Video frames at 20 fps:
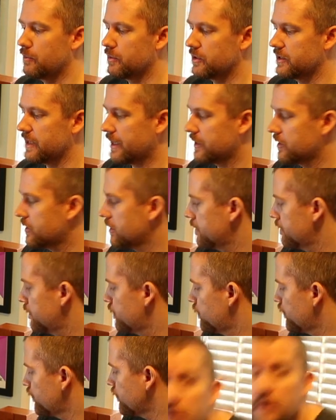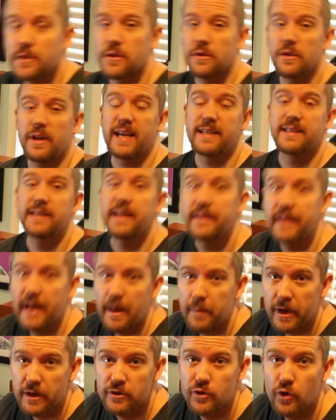protection. So the next thing that
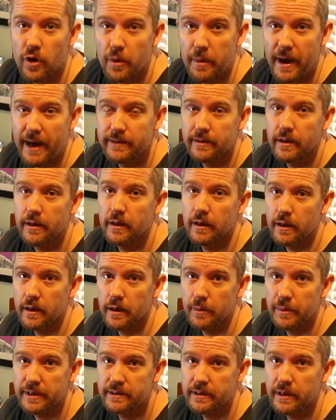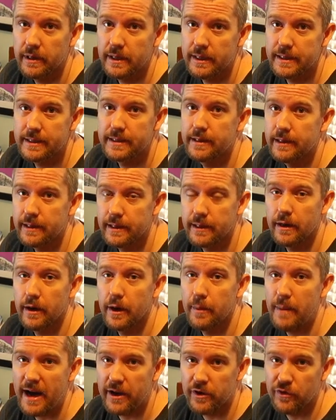I'm going to talk about a little bit is
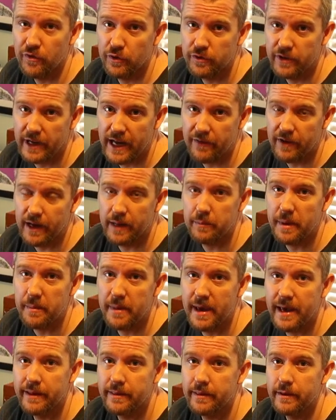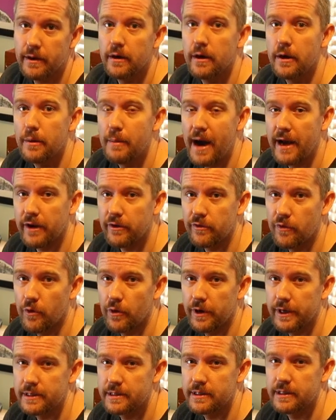the microphone that I got. My main
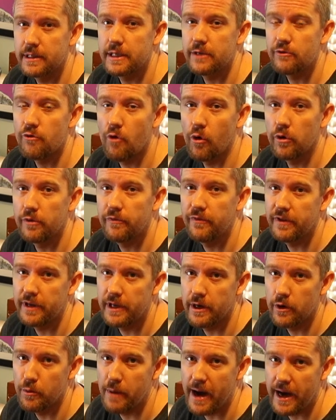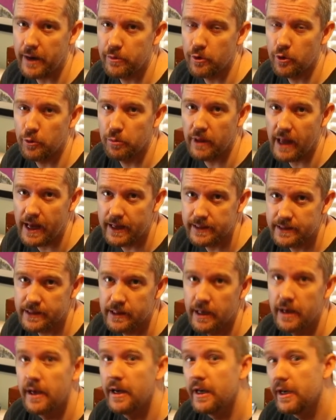microphone is the Rode Video Micro
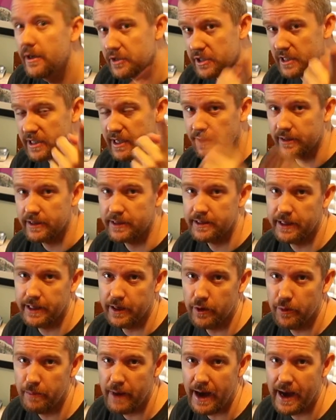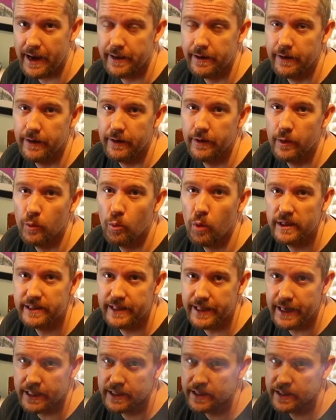Plus, which is currently sitting on my 1D